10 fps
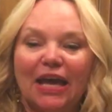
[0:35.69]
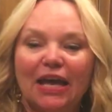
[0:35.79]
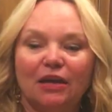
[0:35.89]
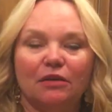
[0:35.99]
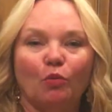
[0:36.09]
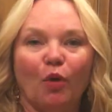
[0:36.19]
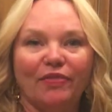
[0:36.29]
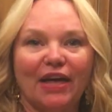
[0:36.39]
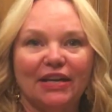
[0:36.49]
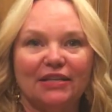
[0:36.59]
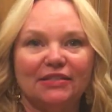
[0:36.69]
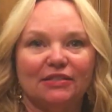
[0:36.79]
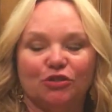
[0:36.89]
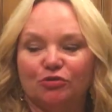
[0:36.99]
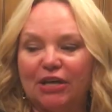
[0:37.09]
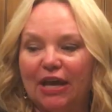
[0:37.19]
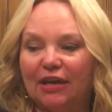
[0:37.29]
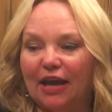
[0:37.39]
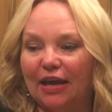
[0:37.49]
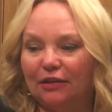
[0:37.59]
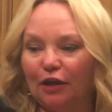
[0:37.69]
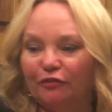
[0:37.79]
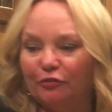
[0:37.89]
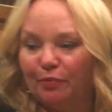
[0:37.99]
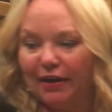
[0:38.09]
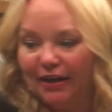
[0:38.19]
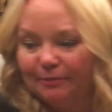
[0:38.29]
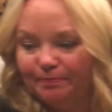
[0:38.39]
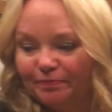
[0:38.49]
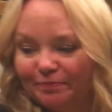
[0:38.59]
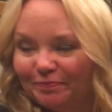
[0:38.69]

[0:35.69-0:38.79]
And what that is you take a loaf of bread.